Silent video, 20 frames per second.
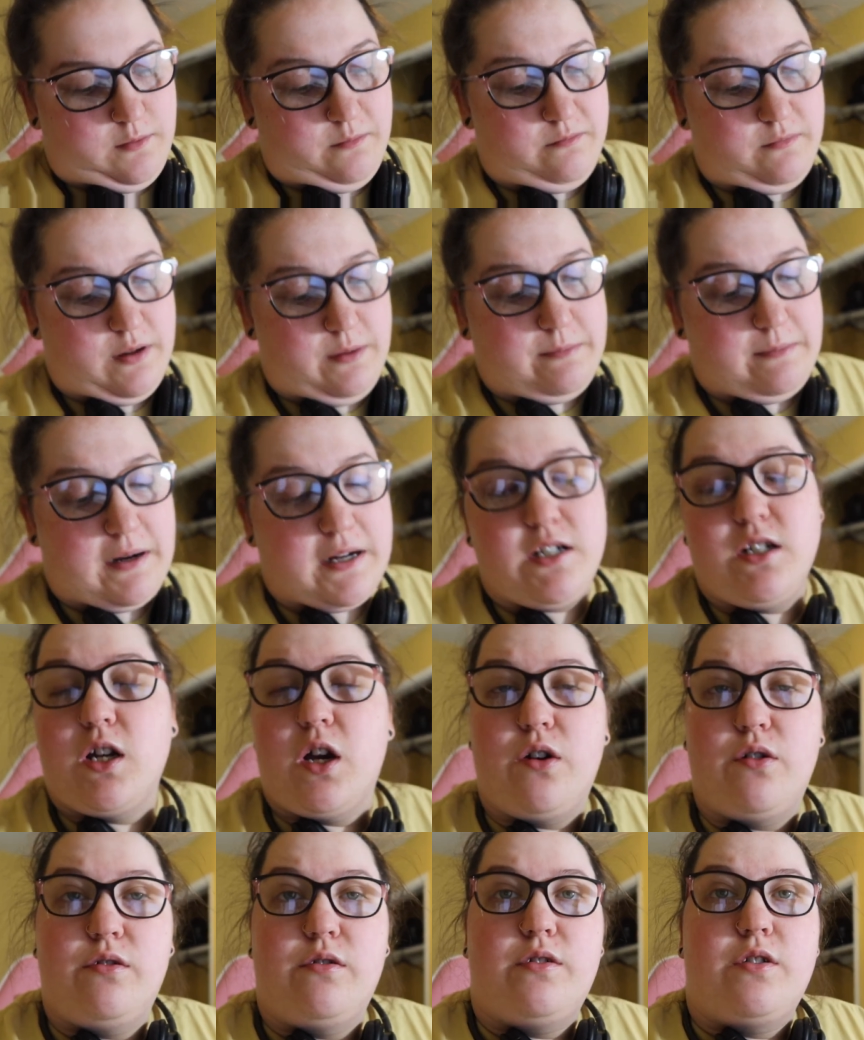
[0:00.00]
But my
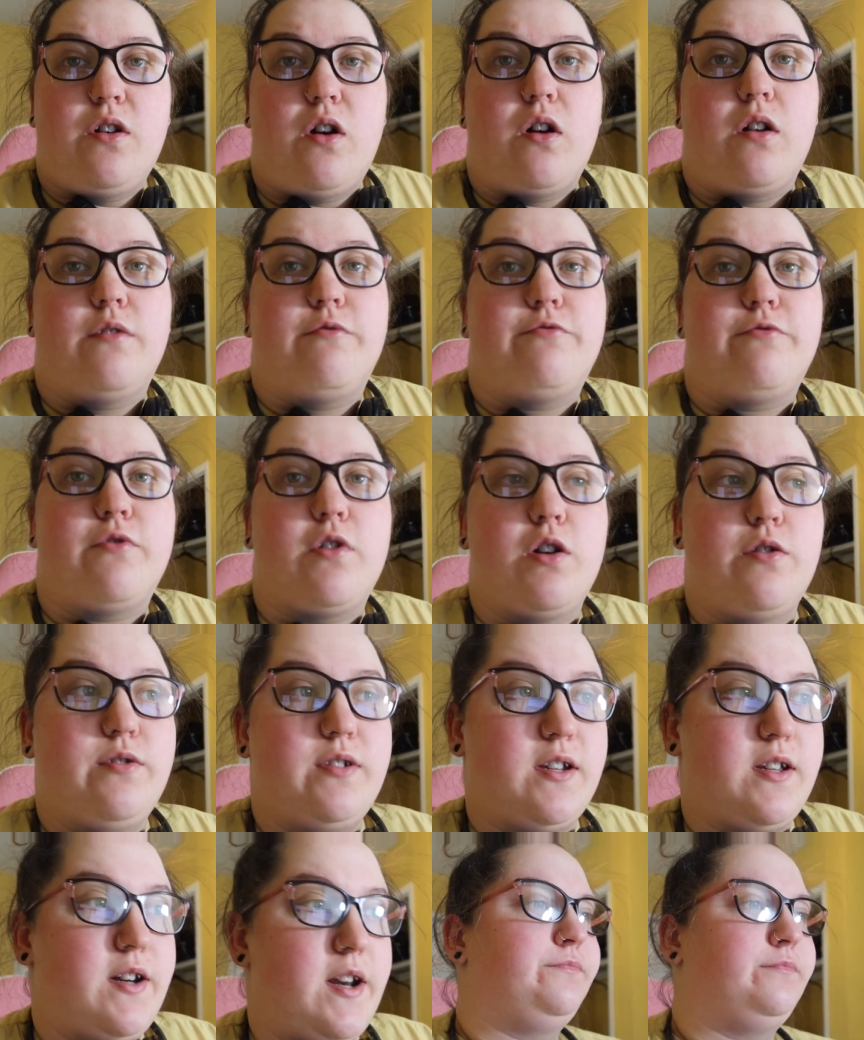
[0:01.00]
toes are
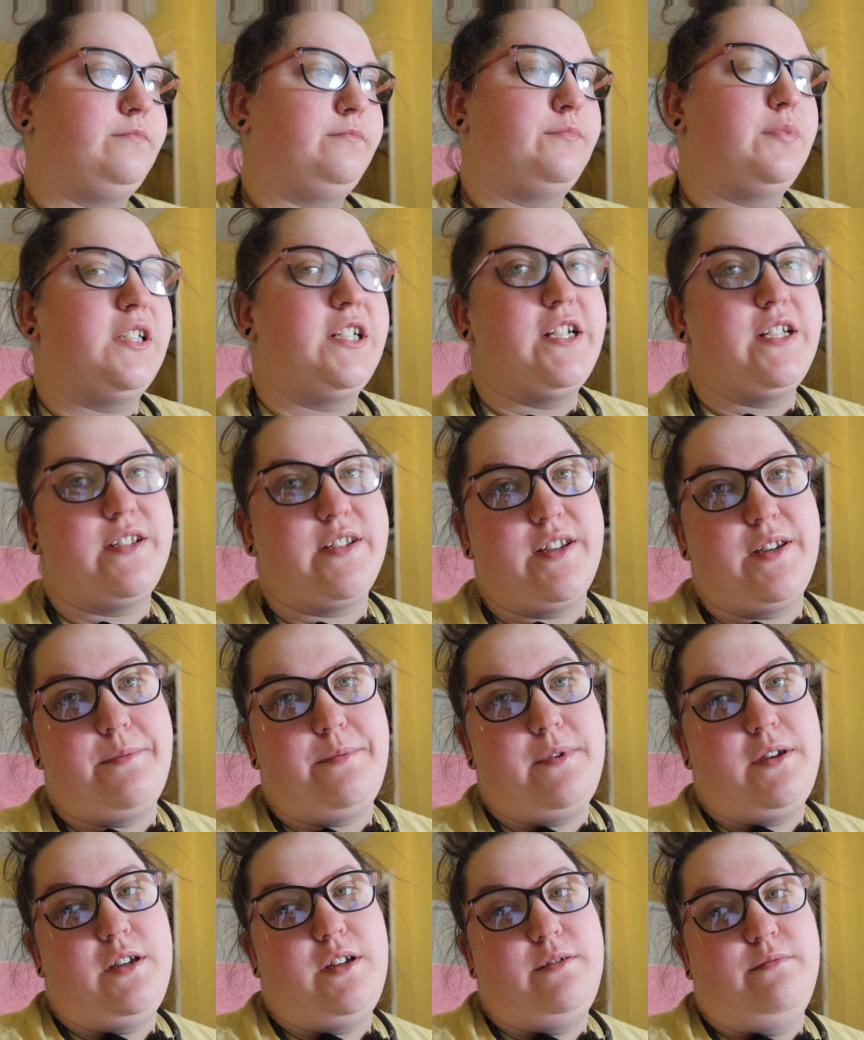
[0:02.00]
frozen. I'm pretty
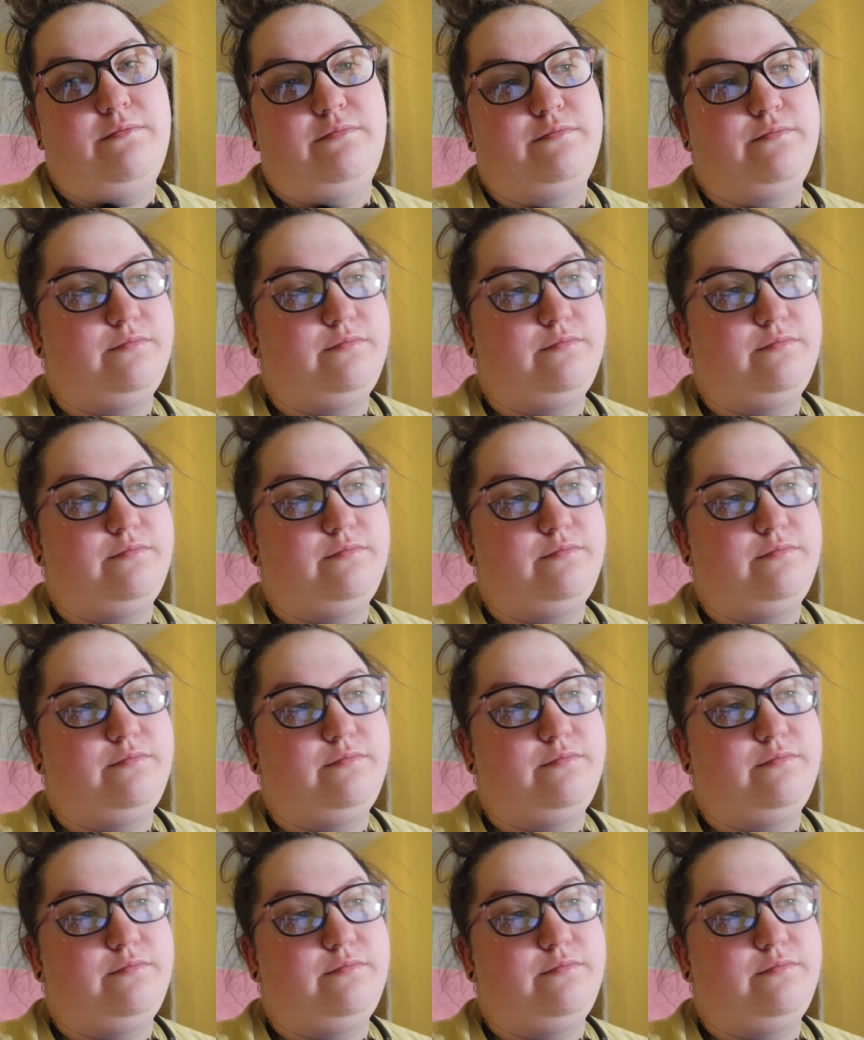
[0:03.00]
sleepy.